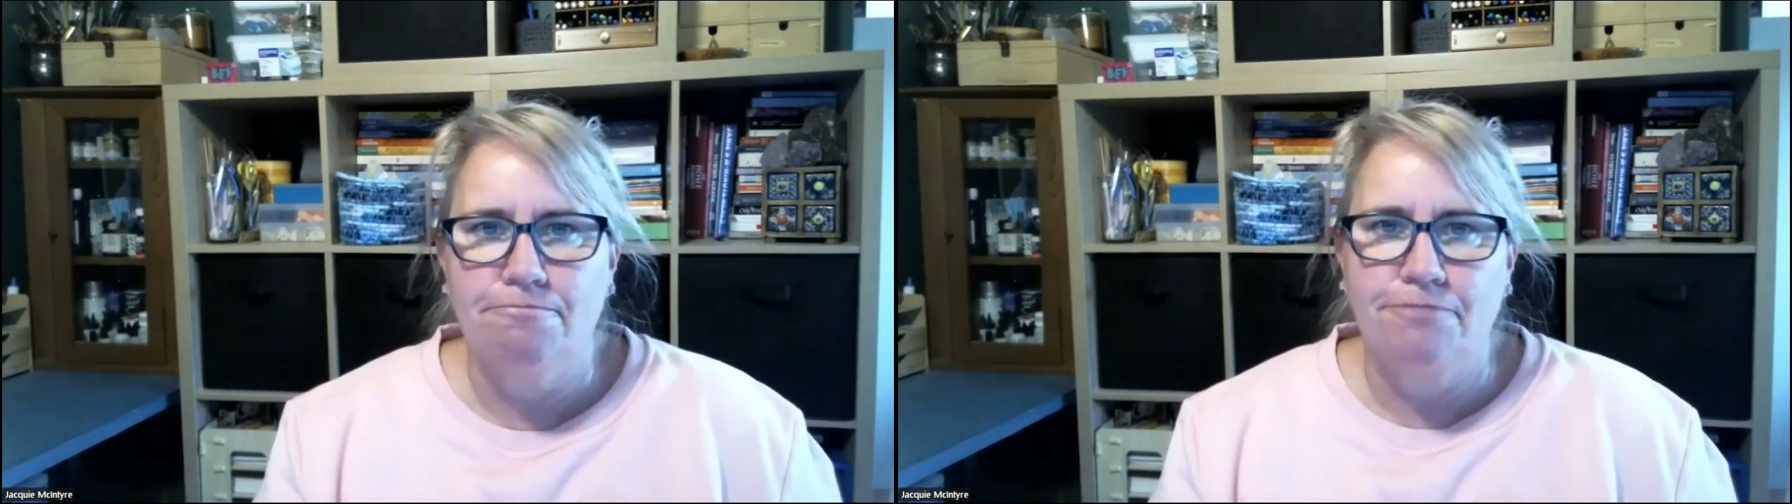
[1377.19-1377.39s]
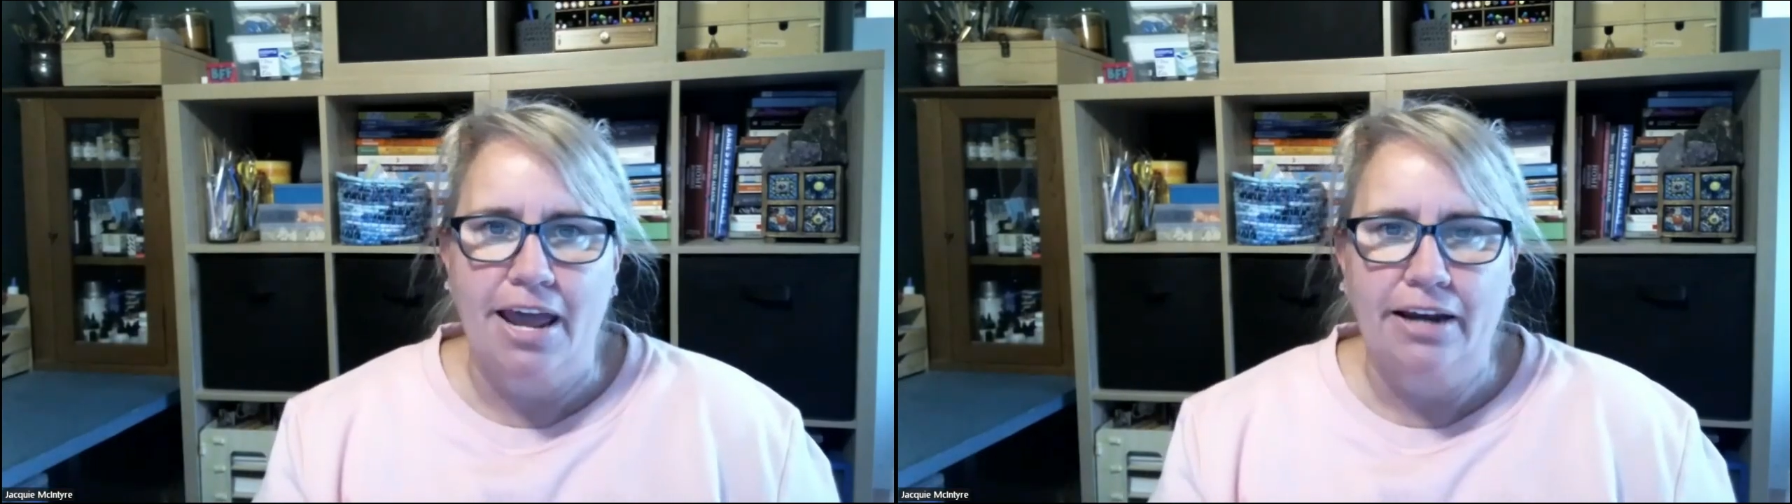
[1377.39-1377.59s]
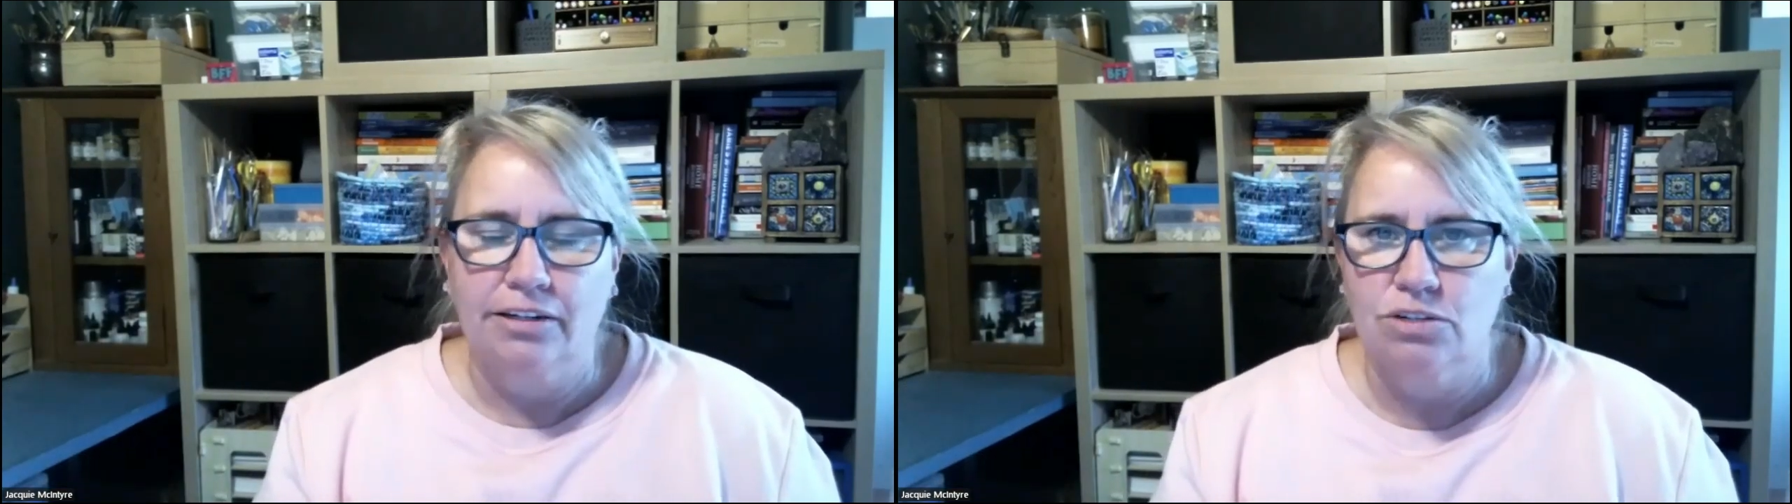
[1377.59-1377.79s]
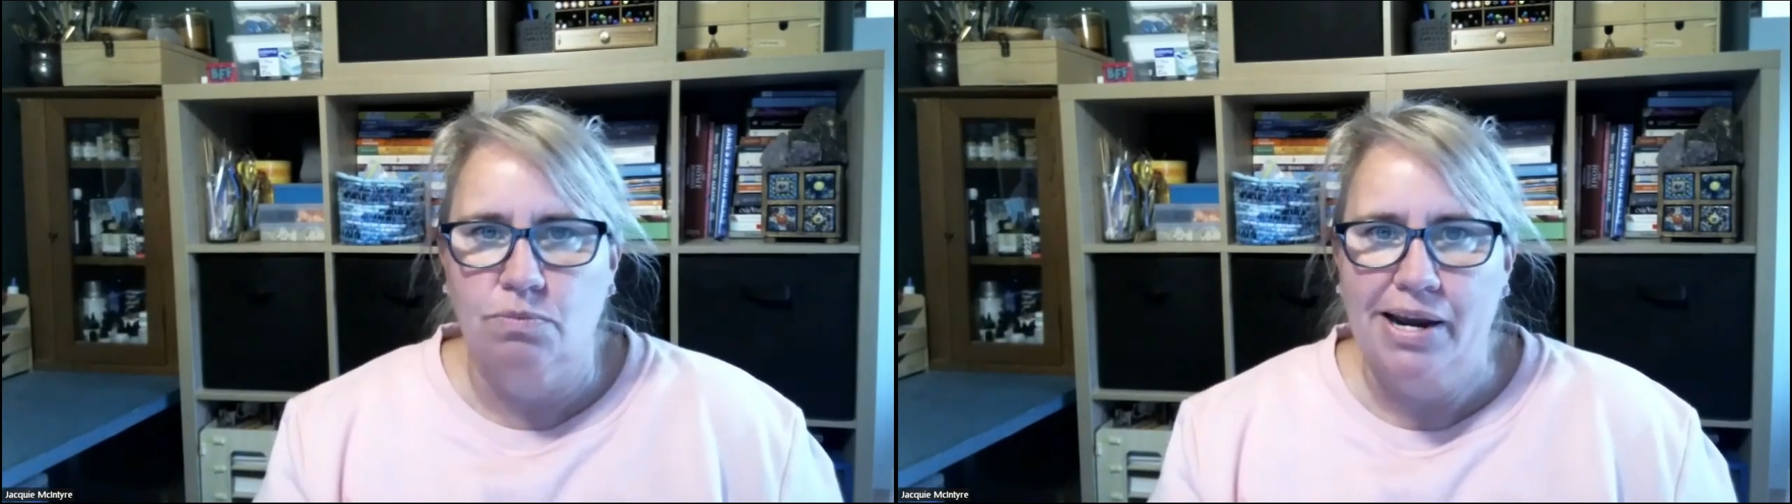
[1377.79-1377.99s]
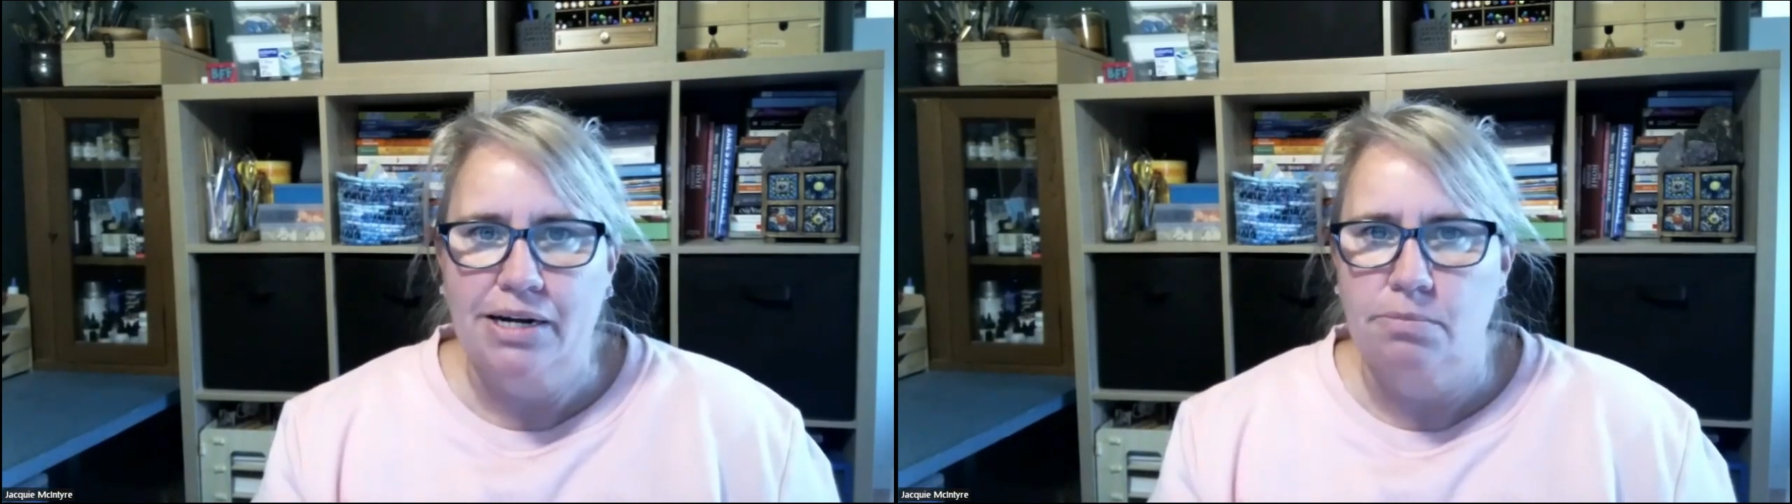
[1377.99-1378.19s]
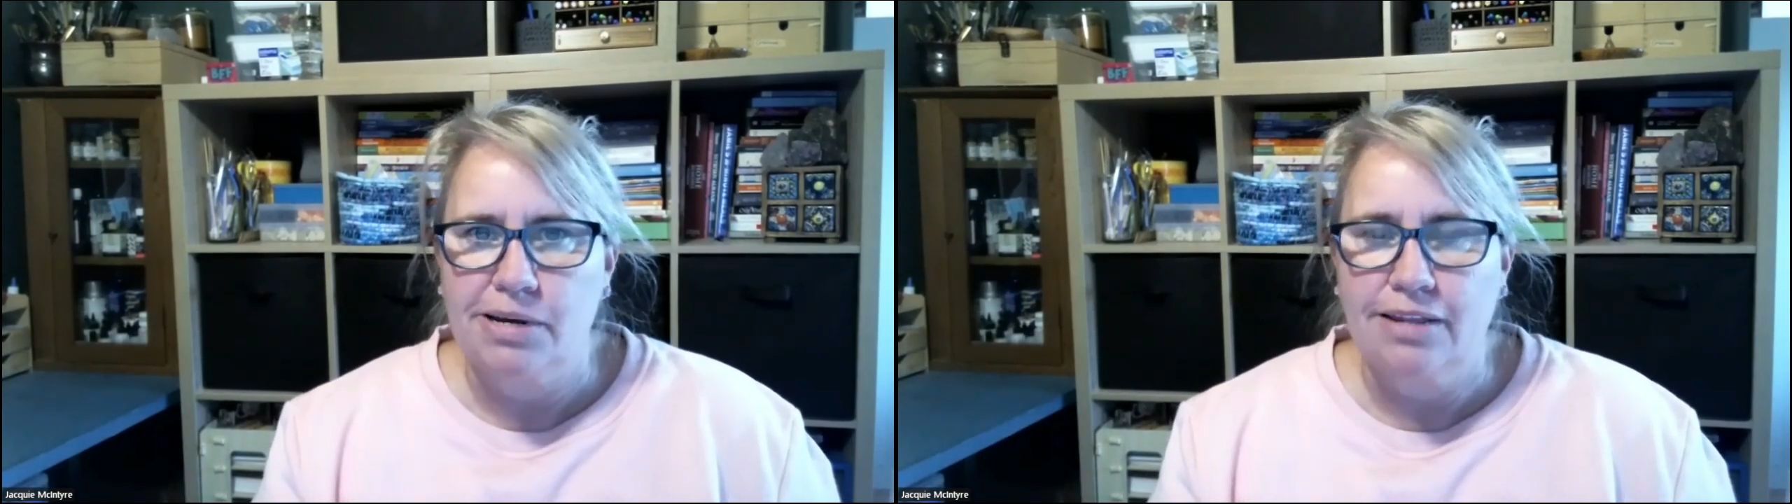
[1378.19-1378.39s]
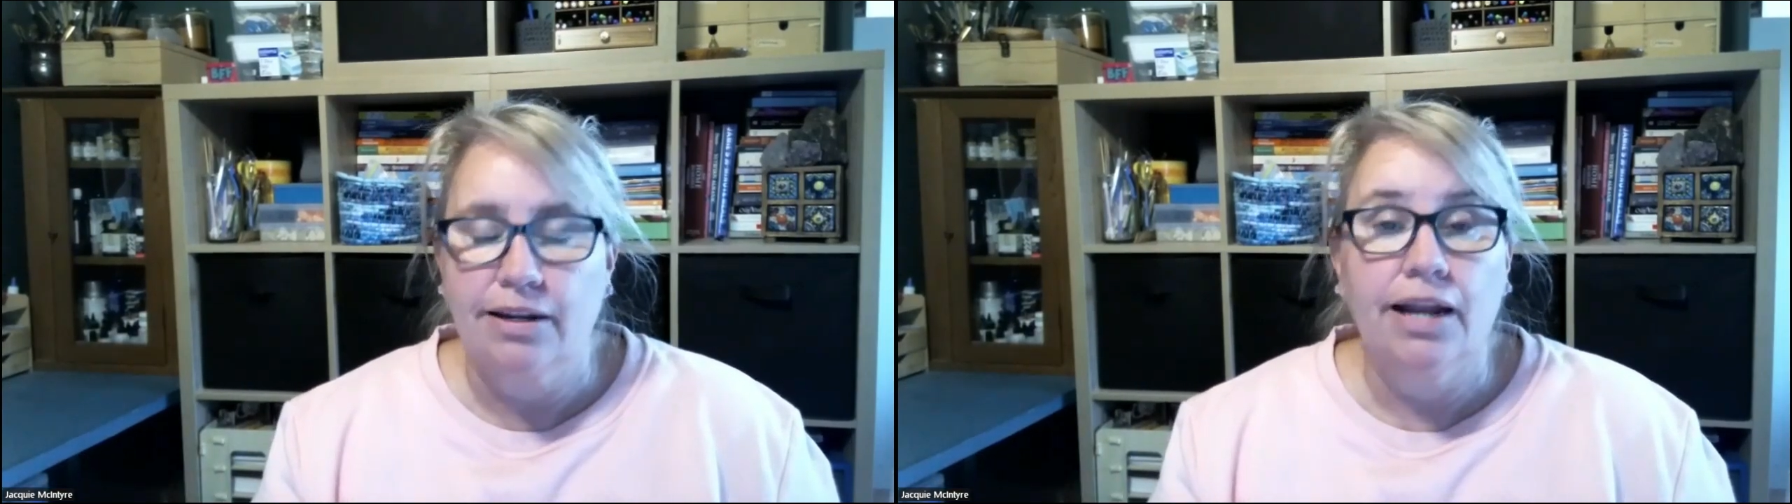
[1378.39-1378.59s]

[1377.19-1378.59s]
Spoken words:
found its way to be in the